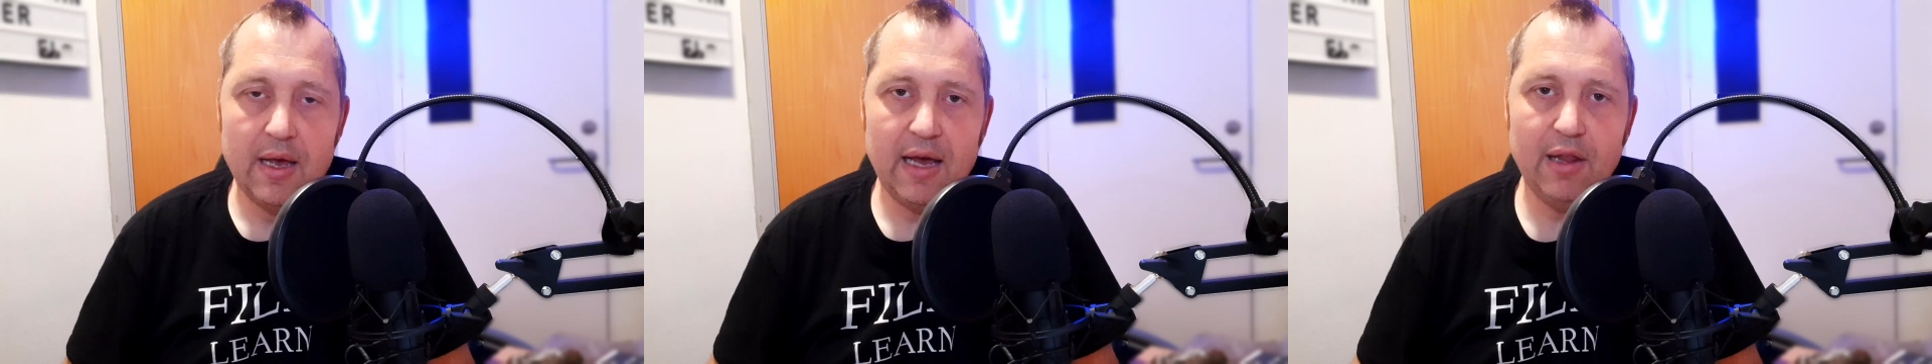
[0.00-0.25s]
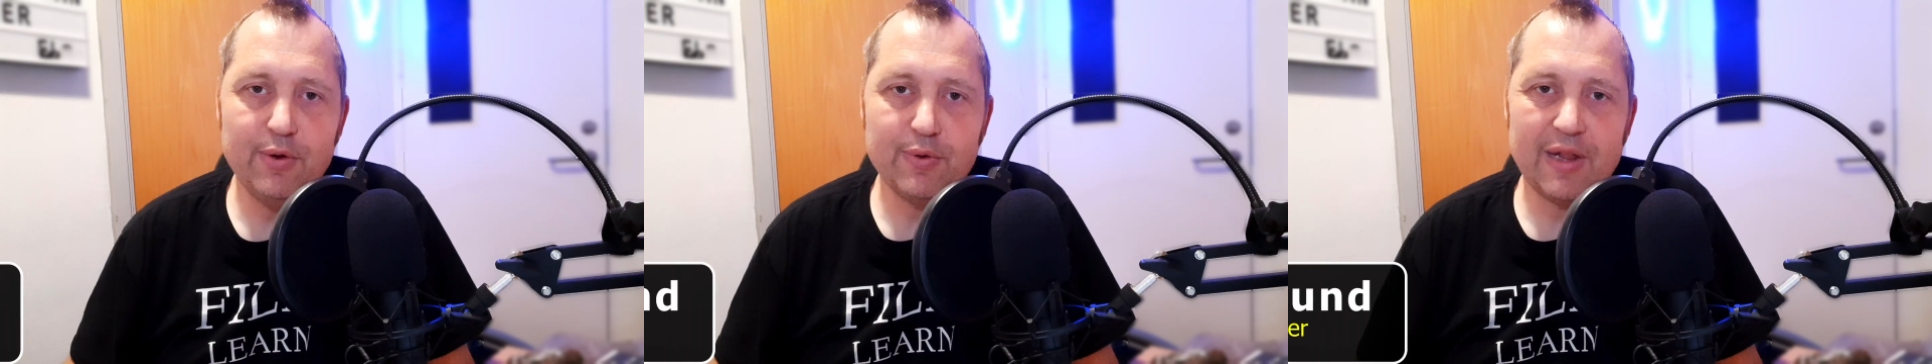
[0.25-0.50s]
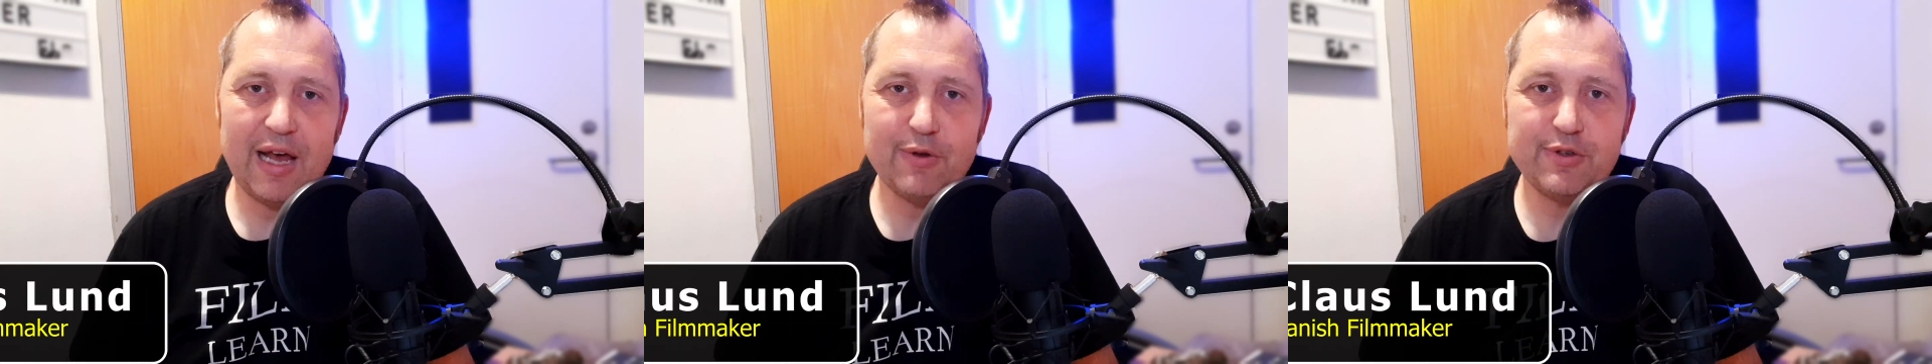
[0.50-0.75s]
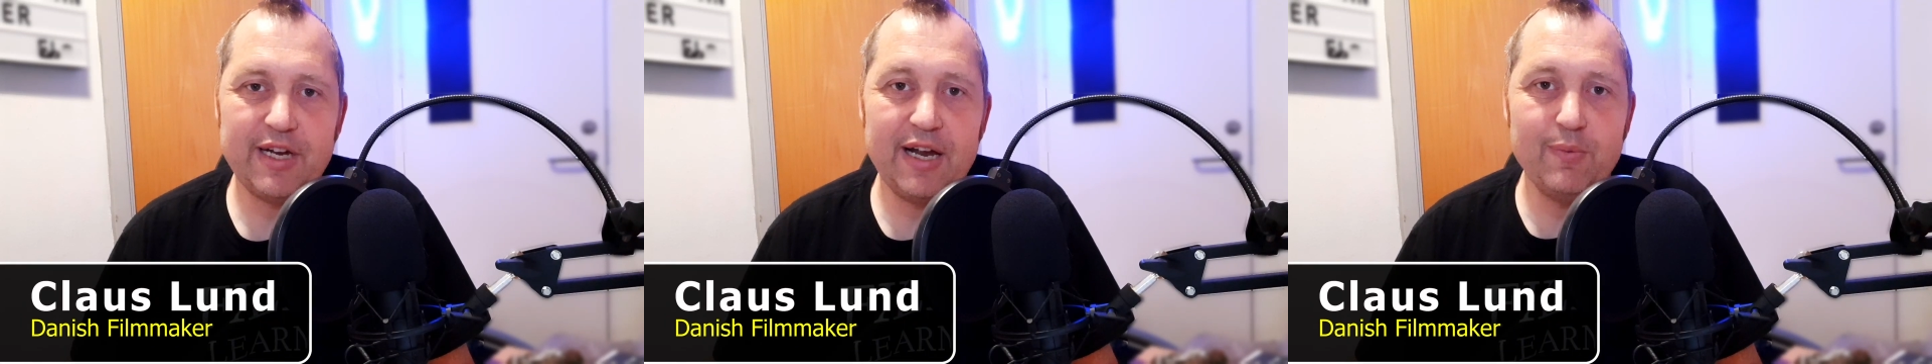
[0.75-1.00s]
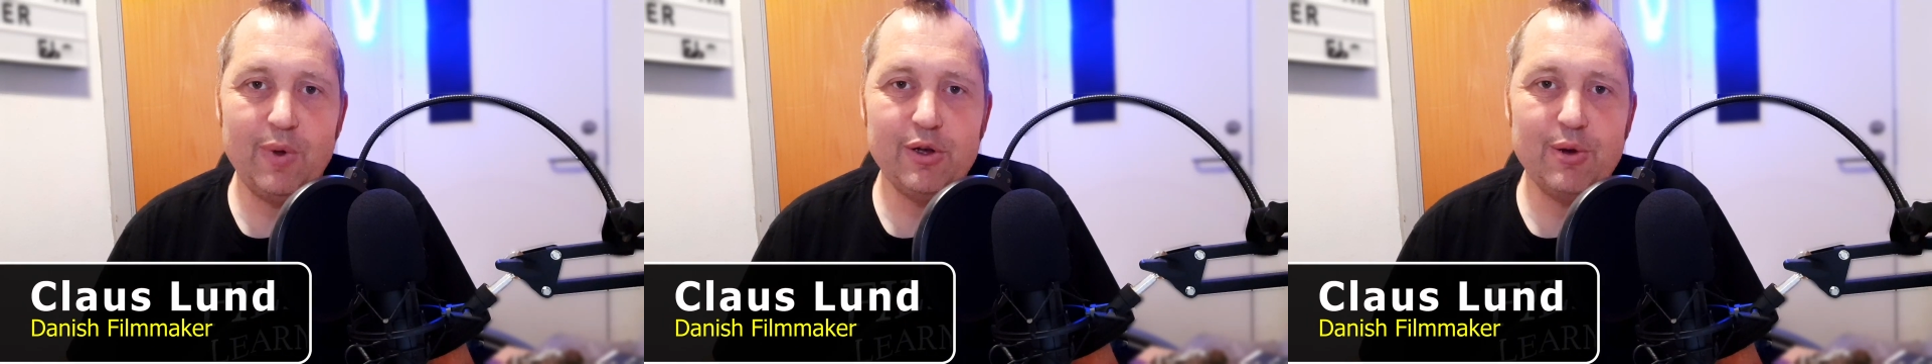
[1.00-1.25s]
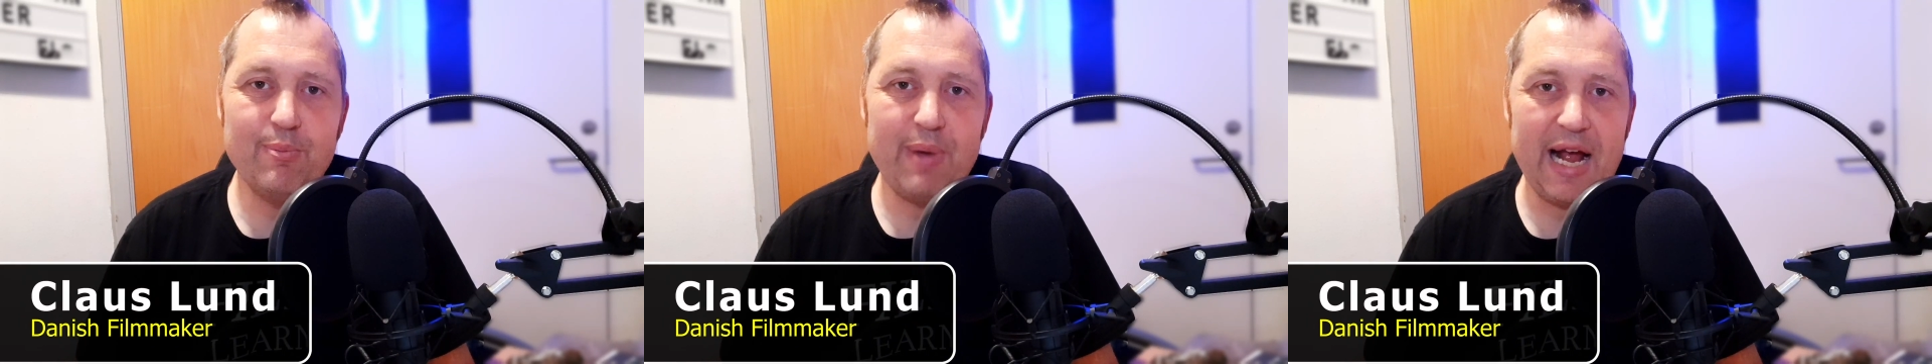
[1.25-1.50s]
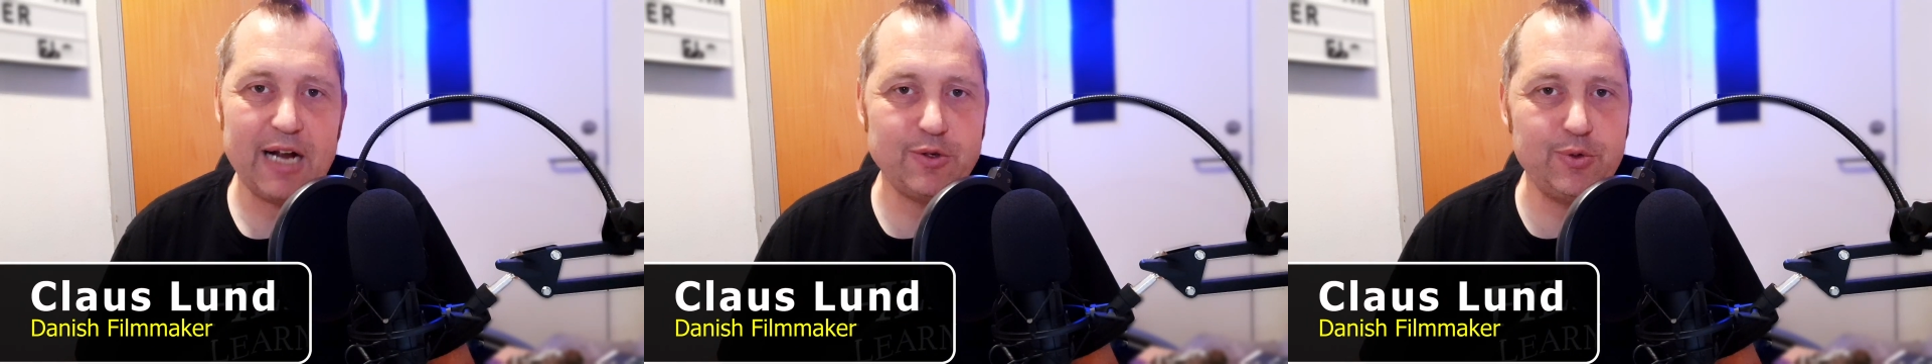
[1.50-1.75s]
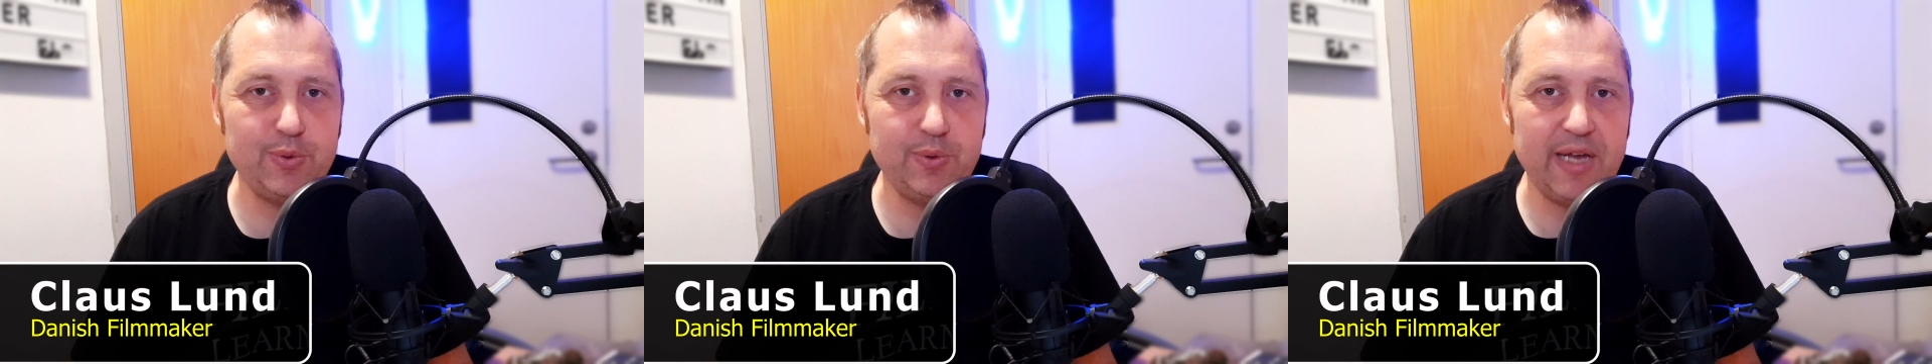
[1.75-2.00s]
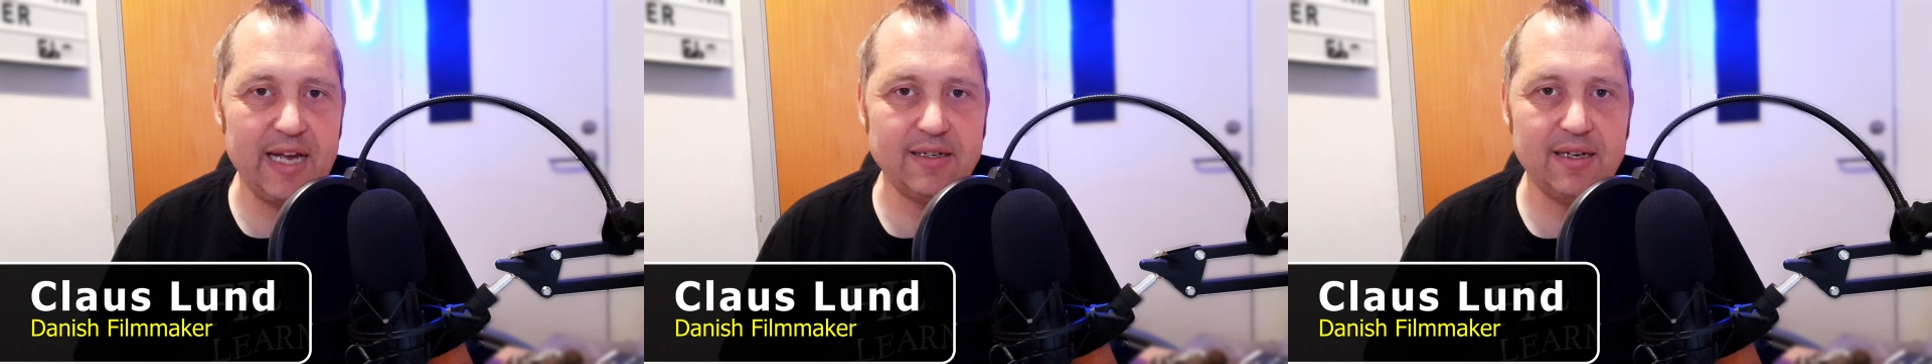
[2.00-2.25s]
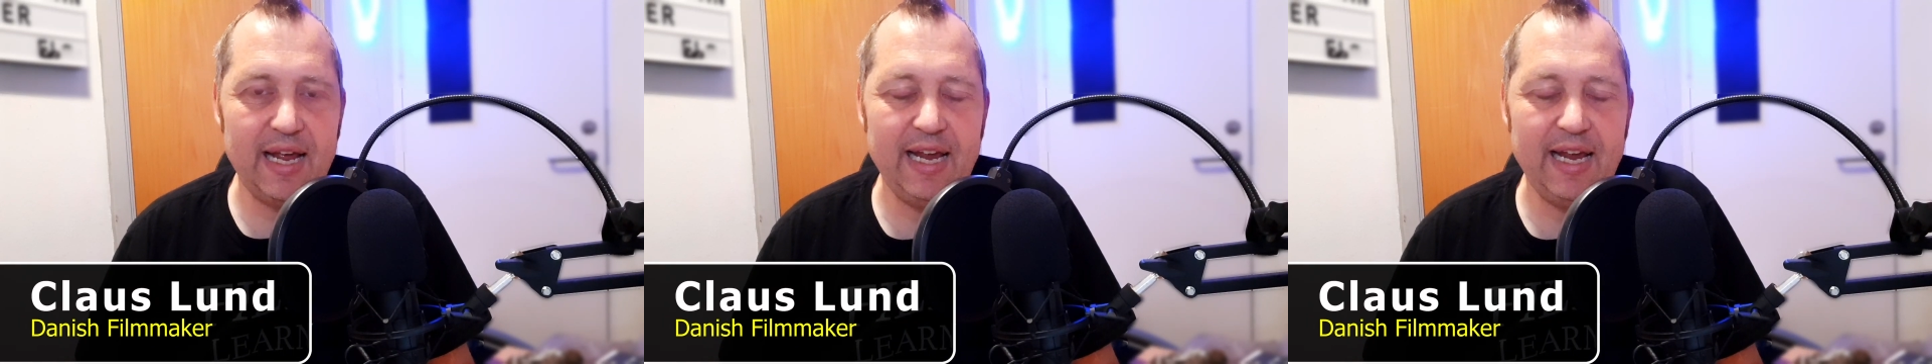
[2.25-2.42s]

Hello, Klaus here, and welcome back to yet